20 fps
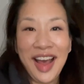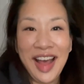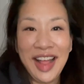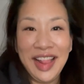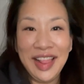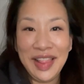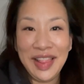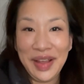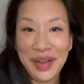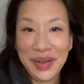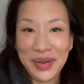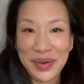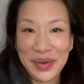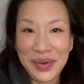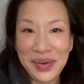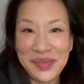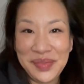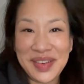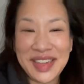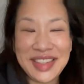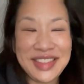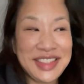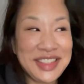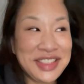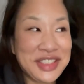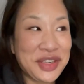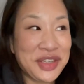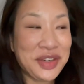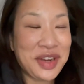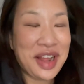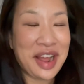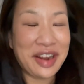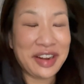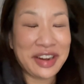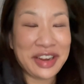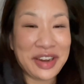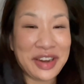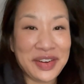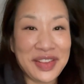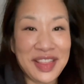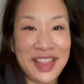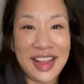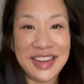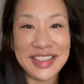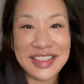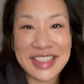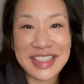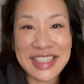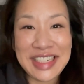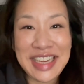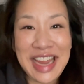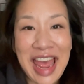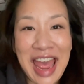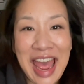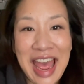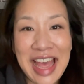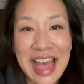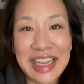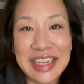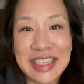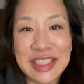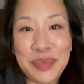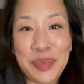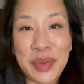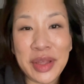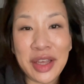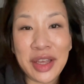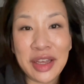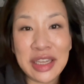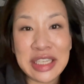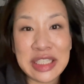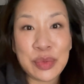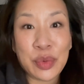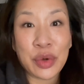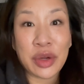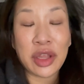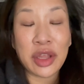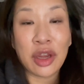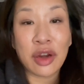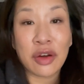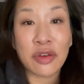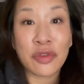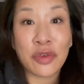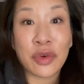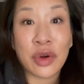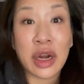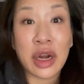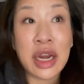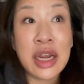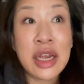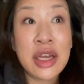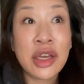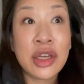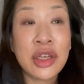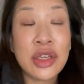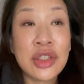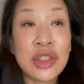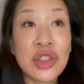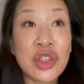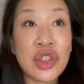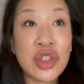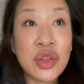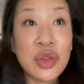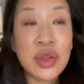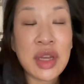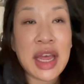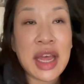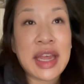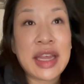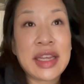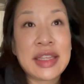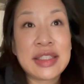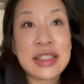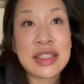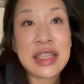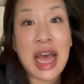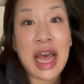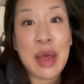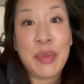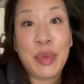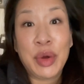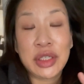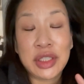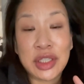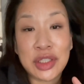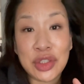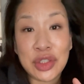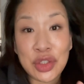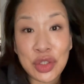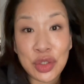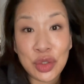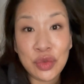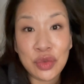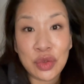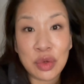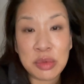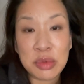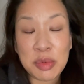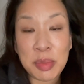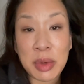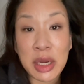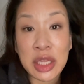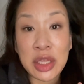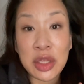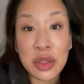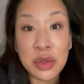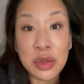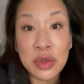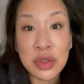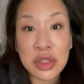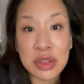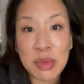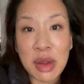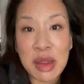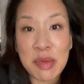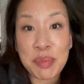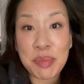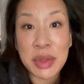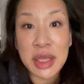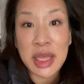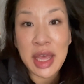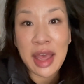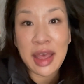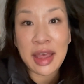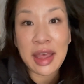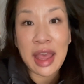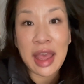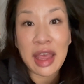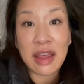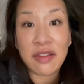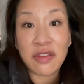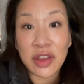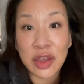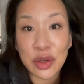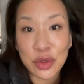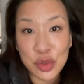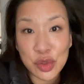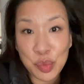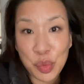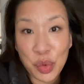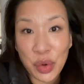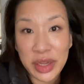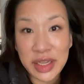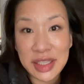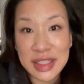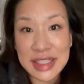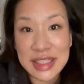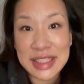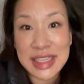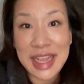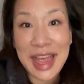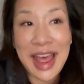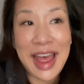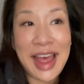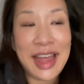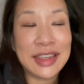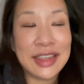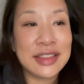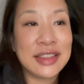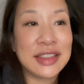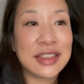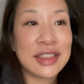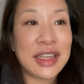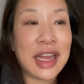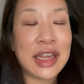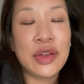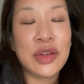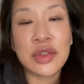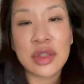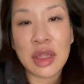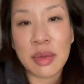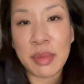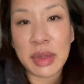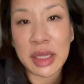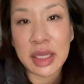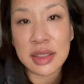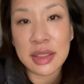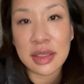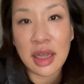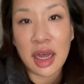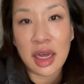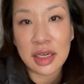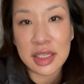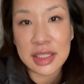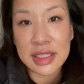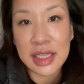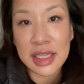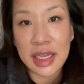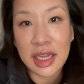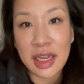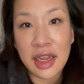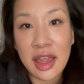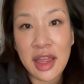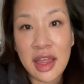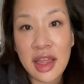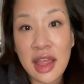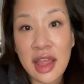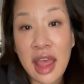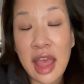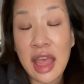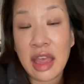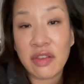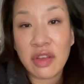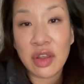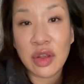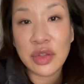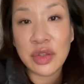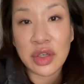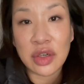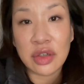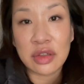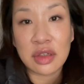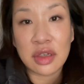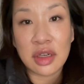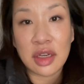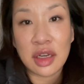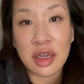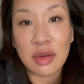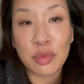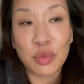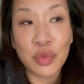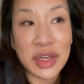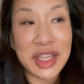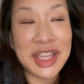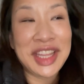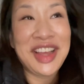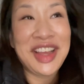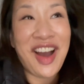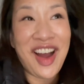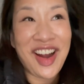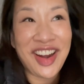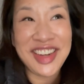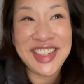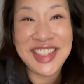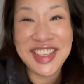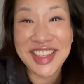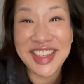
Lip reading: Hello. My sister and I are here in London, and because we're here for 2 nights, I booked us 2 rooms, but I used my BA Avios points. And I use them because honestly, Avios are really hard to